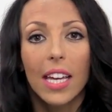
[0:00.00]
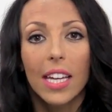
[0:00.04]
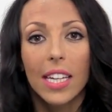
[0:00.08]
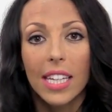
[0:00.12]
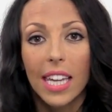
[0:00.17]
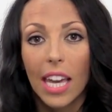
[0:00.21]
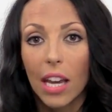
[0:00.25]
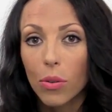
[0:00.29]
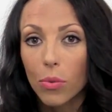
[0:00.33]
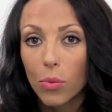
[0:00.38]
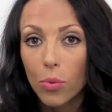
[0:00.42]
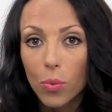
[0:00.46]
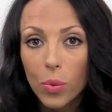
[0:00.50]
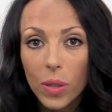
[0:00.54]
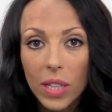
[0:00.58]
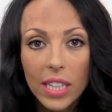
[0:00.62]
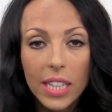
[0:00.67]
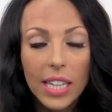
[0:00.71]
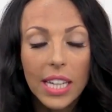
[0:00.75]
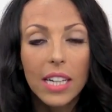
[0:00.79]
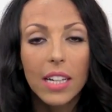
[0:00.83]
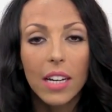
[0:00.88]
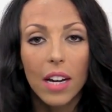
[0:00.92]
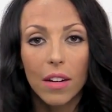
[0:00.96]
Get
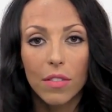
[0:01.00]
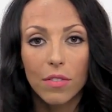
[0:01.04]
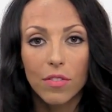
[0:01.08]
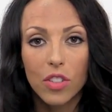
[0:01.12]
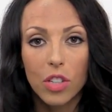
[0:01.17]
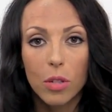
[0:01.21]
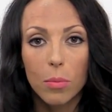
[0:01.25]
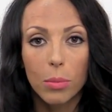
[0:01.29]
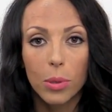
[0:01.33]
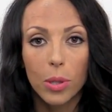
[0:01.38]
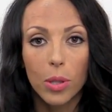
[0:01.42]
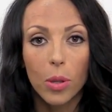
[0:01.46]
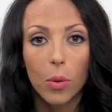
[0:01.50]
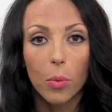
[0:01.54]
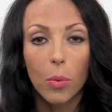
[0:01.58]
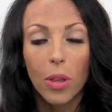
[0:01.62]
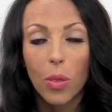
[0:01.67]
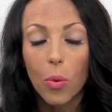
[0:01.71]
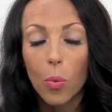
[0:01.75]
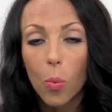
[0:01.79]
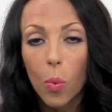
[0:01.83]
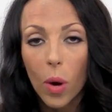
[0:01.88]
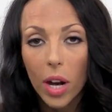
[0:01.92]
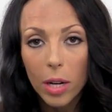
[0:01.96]
really comfortable
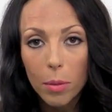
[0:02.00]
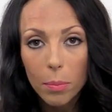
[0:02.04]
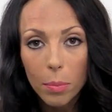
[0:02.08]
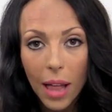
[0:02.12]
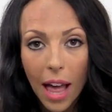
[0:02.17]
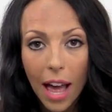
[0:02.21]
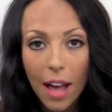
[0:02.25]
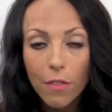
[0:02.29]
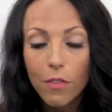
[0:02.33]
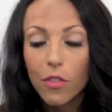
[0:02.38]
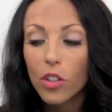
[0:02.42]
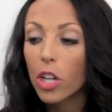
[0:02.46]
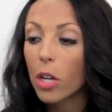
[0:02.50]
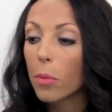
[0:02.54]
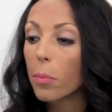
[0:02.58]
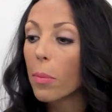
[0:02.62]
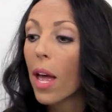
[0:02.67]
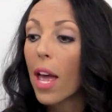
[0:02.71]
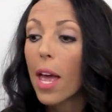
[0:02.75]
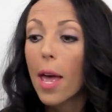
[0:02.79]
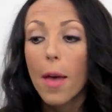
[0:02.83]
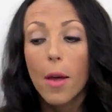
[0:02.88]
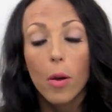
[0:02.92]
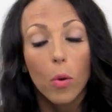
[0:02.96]
with one platform,
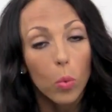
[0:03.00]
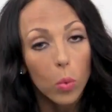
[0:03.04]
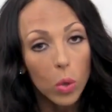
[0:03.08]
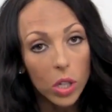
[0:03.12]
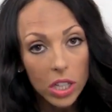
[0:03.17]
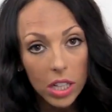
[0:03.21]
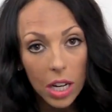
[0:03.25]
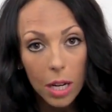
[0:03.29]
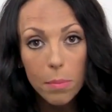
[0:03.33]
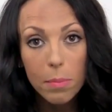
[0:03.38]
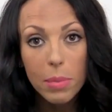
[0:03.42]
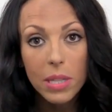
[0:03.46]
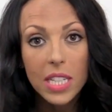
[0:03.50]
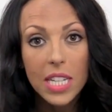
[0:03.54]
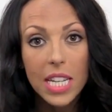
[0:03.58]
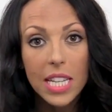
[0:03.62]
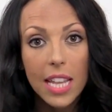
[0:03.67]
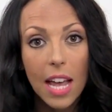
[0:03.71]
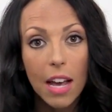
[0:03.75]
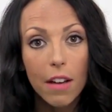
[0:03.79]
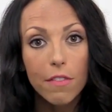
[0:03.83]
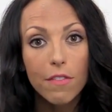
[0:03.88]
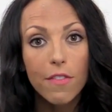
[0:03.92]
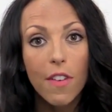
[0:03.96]
work on building
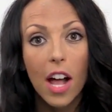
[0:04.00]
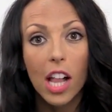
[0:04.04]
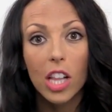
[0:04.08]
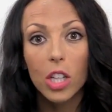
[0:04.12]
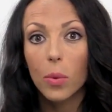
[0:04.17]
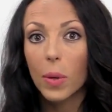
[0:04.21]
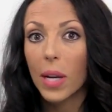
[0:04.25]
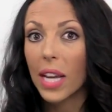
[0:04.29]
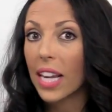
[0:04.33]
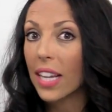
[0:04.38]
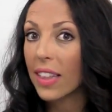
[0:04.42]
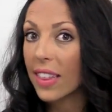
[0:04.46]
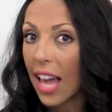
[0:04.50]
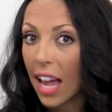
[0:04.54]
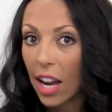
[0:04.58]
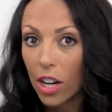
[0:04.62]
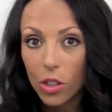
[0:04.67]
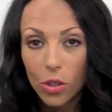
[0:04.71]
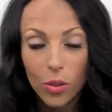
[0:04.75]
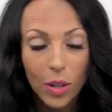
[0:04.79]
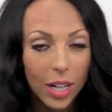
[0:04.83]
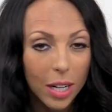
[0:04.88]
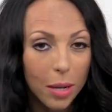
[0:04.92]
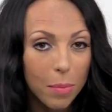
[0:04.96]
that following, that
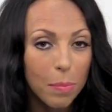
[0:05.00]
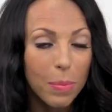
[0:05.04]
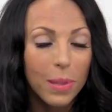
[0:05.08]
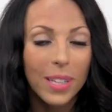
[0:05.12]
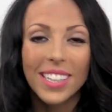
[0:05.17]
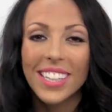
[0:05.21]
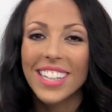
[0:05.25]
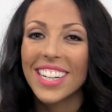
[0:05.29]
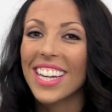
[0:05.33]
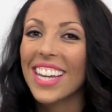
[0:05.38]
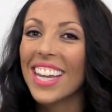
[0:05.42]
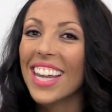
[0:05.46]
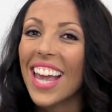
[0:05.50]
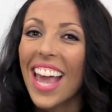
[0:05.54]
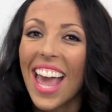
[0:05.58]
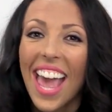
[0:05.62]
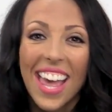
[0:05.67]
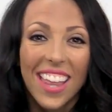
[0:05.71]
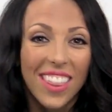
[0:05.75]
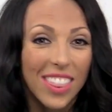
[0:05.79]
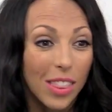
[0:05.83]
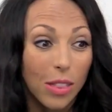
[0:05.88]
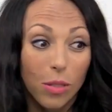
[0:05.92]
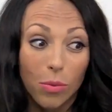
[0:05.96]
credibility,
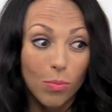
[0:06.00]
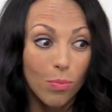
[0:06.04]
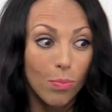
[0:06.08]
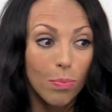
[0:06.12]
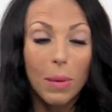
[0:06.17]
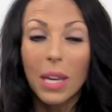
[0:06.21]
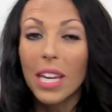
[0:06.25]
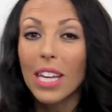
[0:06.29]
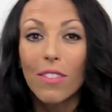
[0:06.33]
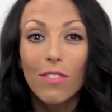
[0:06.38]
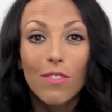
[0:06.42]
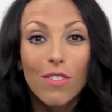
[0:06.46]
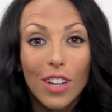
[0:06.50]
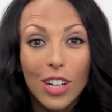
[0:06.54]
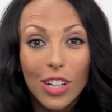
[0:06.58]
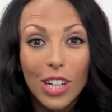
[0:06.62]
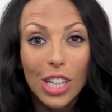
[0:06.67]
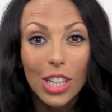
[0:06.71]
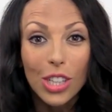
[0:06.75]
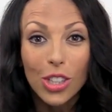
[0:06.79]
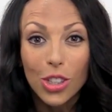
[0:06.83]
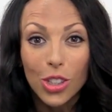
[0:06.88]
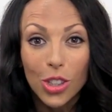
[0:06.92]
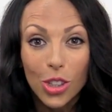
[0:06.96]
being very
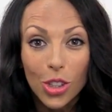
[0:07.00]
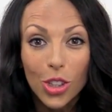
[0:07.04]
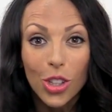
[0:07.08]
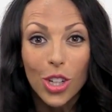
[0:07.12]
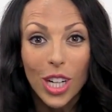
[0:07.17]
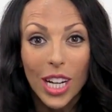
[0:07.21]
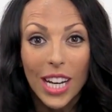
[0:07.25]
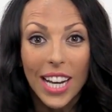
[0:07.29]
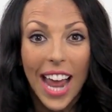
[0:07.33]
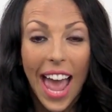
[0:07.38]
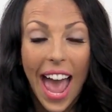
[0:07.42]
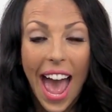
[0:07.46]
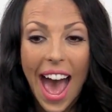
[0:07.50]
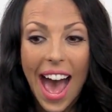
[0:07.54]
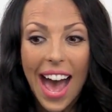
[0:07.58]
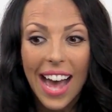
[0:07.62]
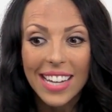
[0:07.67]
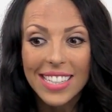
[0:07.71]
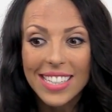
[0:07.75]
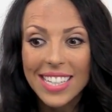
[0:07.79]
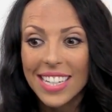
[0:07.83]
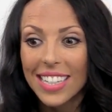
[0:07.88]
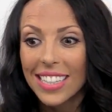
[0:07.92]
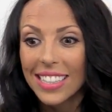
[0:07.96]
good
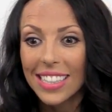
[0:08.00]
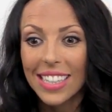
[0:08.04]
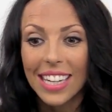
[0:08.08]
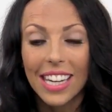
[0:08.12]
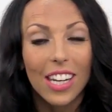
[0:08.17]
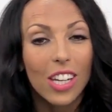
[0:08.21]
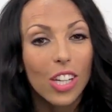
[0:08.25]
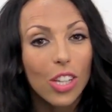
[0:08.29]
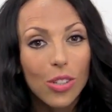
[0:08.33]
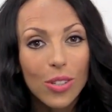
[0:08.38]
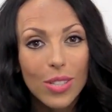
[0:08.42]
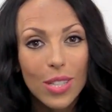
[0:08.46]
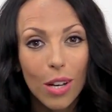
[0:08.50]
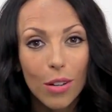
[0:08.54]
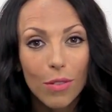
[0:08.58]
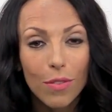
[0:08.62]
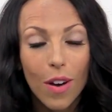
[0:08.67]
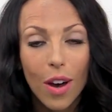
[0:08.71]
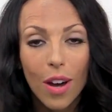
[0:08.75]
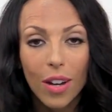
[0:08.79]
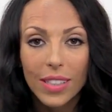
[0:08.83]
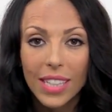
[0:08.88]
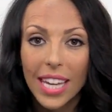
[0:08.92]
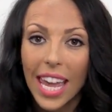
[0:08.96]
at getting yourself
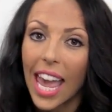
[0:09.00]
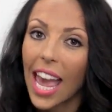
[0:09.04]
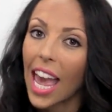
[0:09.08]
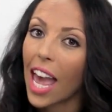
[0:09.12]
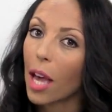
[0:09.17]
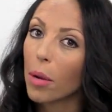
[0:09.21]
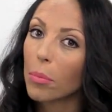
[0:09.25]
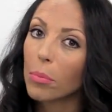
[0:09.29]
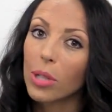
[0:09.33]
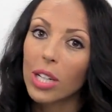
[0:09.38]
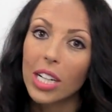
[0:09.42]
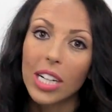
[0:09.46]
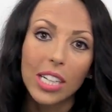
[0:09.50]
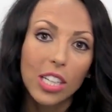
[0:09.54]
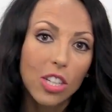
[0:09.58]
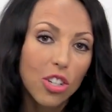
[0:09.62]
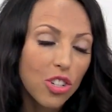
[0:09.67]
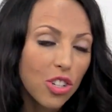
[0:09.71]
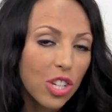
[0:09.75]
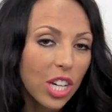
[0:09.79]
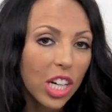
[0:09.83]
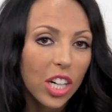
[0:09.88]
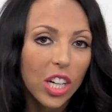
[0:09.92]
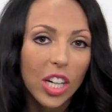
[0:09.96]
on camera,
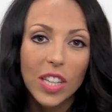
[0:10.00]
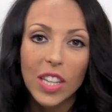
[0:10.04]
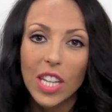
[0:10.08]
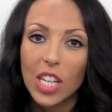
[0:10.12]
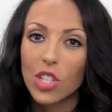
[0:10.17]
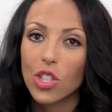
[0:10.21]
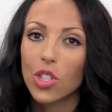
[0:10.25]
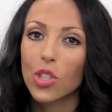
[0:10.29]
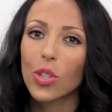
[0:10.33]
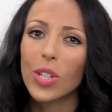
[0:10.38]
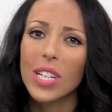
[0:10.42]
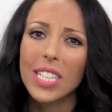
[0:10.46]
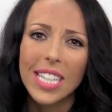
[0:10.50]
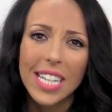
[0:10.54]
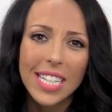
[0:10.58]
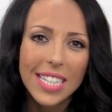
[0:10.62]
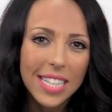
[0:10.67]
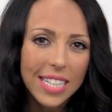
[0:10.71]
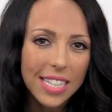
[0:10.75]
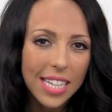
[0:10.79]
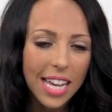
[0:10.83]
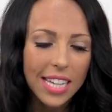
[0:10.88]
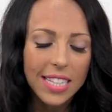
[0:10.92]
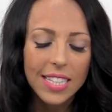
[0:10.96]
sharing these stories.
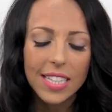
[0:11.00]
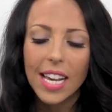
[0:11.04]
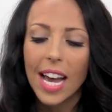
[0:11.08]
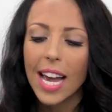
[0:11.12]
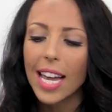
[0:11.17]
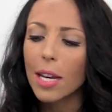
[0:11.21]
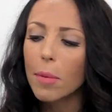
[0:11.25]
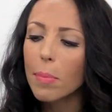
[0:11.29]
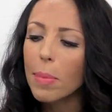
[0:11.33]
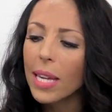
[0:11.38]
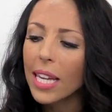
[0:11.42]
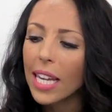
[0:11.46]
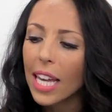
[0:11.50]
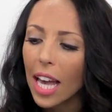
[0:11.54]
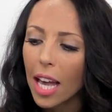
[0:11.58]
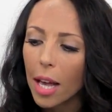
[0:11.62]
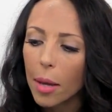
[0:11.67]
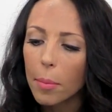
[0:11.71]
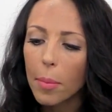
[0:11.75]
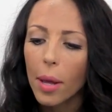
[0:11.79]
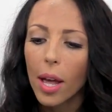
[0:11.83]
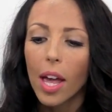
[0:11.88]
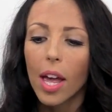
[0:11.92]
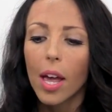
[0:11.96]
It's got to
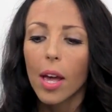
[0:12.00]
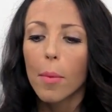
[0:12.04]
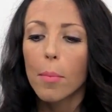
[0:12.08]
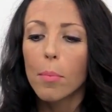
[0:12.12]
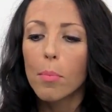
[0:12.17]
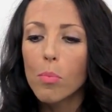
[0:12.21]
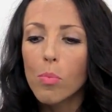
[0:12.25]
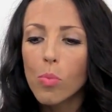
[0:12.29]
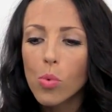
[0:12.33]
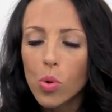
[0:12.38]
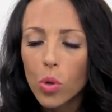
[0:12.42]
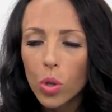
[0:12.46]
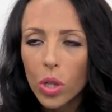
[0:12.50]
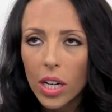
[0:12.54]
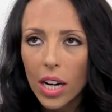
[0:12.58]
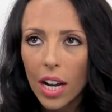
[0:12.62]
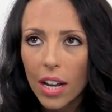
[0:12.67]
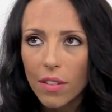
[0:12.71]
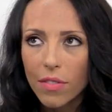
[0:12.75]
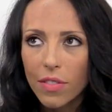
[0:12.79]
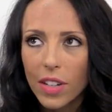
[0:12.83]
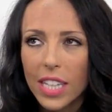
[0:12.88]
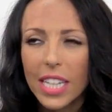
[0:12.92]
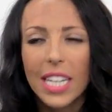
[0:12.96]
become more
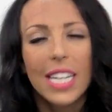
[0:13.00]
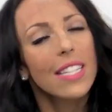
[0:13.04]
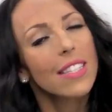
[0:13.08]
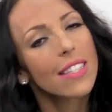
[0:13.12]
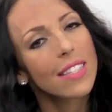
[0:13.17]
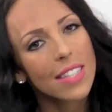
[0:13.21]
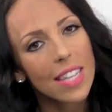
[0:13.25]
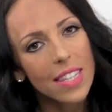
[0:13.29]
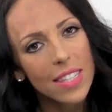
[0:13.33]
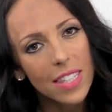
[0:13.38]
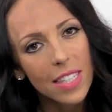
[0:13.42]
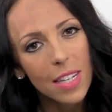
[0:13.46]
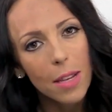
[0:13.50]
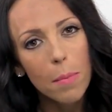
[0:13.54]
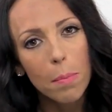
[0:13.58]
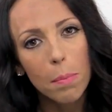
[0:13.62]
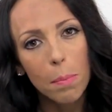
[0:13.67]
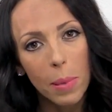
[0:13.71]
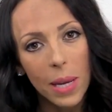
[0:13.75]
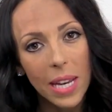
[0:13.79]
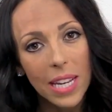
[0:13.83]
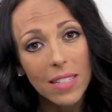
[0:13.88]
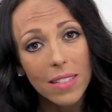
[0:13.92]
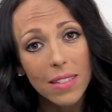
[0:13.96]
of a consistent
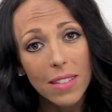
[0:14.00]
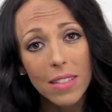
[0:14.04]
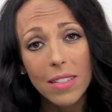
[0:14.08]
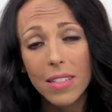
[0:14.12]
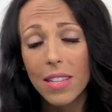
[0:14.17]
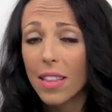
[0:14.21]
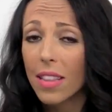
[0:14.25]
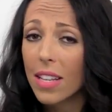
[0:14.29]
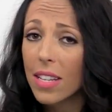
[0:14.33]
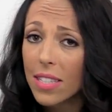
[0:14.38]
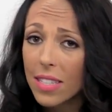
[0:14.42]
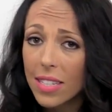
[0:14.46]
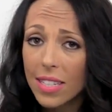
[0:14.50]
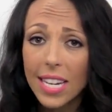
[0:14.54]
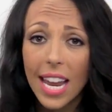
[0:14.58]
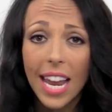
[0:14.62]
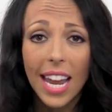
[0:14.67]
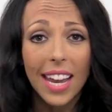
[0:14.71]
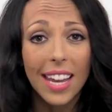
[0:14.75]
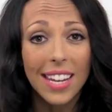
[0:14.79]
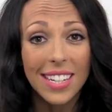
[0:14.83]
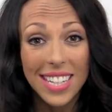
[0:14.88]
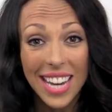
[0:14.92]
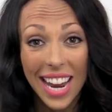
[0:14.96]
basis. In this
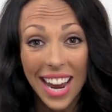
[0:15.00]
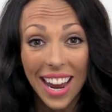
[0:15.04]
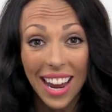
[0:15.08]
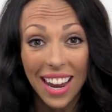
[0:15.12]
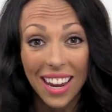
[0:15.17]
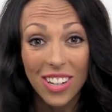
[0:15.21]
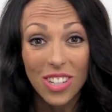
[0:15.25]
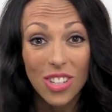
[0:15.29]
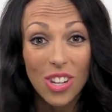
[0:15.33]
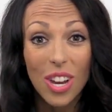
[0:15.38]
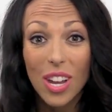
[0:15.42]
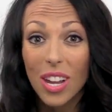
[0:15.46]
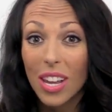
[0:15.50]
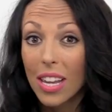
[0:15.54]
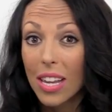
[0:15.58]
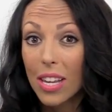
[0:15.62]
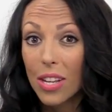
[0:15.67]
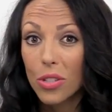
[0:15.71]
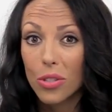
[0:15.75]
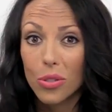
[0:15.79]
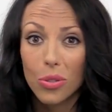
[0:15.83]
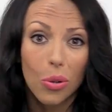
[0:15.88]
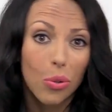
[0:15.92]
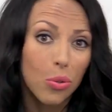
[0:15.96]
day and age,
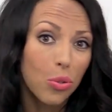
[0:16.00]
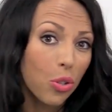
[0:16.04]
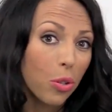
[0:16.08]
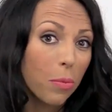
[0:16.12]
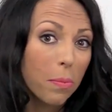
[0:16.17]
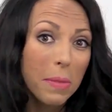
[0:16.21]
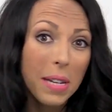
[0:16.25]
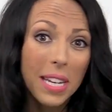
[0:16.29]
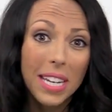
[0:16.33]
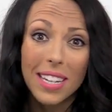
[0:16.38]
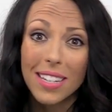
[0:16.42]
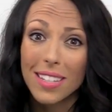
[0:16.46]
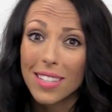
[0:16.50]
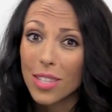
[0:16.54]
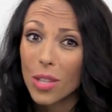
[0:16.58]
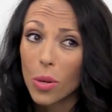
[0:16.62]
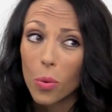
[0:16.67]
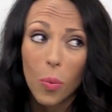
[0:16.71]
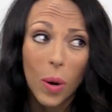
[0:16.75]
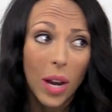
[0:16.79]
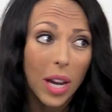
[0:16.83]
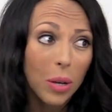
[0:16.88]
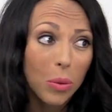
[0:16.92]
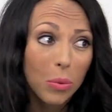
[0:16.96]
social media is the
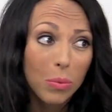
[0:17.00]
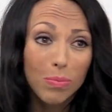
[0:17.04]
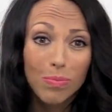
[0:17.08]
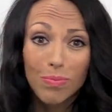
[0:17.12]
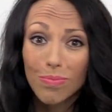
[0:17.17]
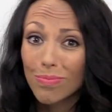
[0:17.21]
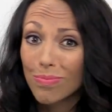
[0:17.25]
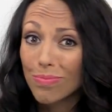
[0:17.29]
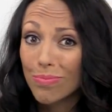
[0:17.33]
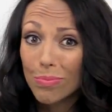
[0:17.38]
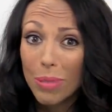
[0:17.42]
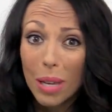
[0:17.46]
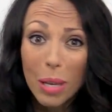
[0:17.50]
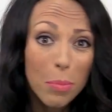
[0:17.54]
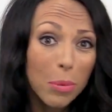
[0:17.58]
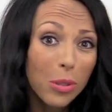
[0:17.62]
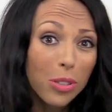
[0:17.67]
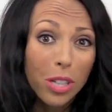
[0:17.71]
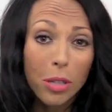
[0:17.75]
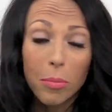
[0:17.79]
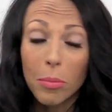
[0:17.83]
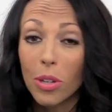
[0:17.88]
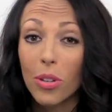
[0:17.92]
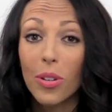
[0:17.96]
way people
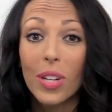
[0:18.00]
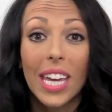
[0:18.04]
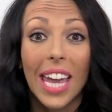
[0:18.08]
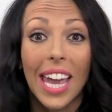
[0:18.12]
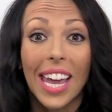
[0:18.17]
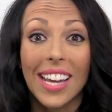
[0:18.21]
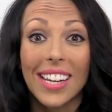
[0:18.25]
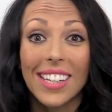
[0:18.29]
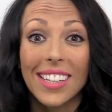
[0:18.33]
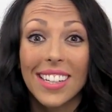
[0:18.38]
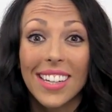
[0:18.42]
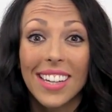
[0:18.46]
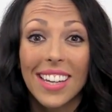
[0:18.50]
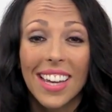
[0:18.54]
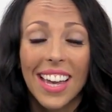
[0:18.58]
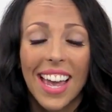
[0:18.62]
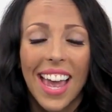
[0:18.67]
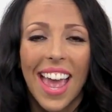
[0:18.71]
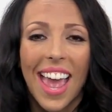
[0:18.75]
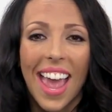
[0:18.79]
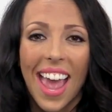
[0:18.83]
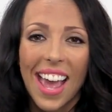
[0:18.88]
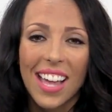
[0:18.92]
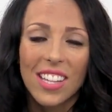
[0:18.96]
communicate.
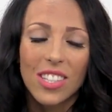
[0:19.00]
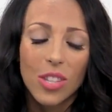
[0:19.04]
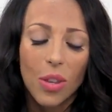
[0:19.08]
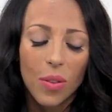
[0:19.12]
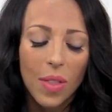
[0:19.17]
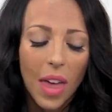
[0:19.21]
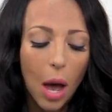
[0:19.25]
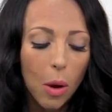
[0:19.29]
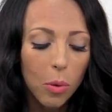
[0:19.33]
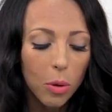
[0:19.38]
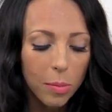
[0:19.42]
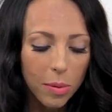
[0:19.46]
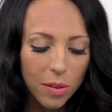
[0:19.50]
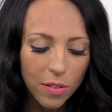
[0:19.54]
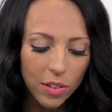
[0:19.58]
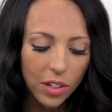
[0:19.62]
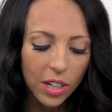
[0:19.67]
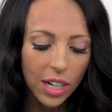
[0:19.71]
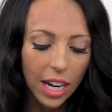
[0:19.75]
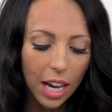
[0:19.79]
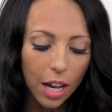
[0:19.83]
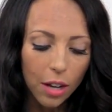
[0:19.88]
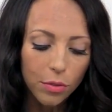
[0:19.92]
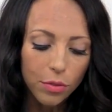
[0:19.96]
And so that will be
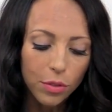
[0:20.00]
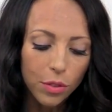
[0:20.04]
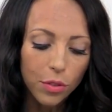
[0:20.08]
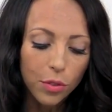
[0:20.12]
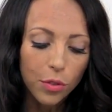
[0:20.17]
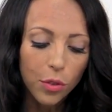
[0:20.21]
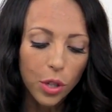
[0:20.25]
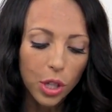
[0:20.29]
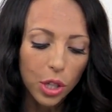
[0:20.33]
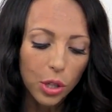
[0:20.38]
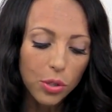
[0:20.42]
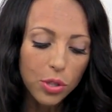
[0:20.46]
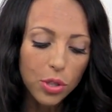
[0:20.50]
very helpful for you.